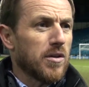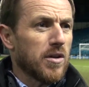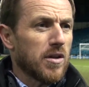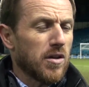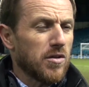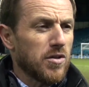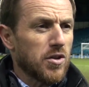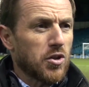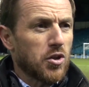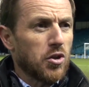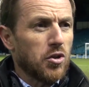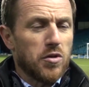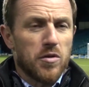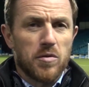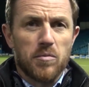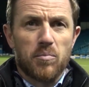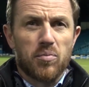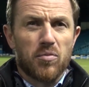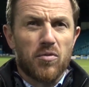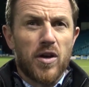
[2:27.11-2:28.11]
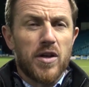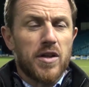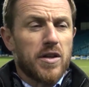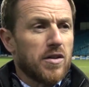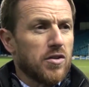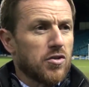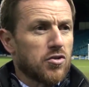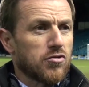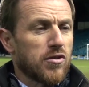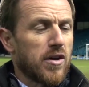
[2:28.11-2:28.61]
You know, you couldn't break
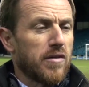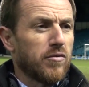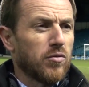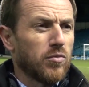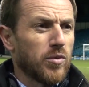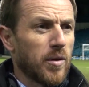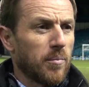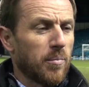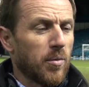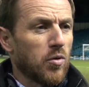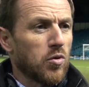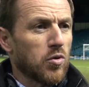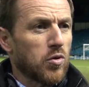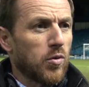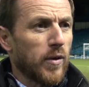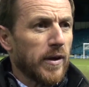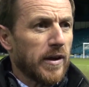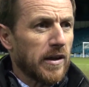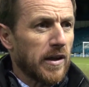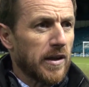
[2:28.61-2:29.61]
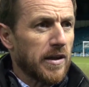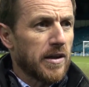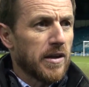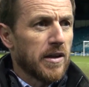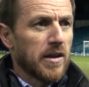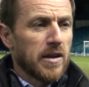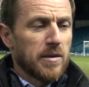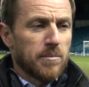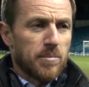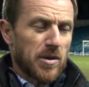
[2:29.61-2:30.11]
and travel with the ball quickly
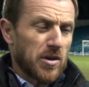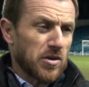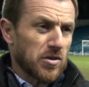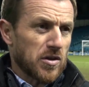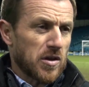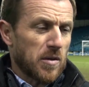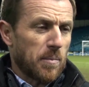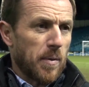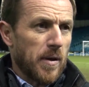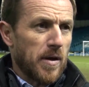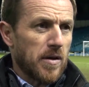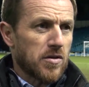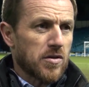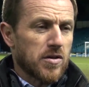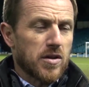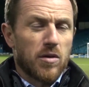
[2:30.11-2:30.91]
because of the pitch.